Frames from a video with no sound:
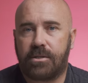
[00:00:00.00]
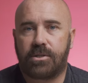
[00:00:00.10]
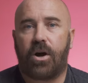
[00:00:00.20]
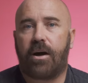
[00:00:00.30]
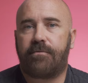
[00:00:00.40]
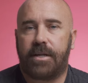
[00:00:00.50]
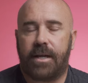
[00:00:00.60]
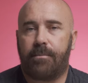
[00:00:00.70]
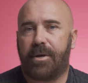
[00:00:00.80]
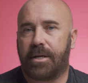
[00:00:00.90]
soft and
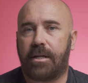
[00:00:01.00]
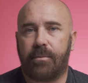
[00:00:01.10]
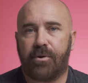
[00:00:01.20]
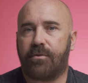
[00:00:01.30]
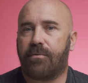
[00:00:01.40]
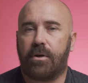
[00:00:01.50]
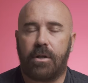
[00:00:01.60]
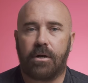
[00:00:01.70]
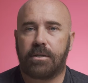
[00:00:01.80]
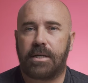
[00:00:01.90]
had been clippered for a
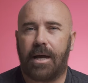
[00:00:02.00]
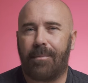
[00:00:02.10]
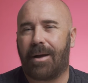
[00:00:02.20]
long time.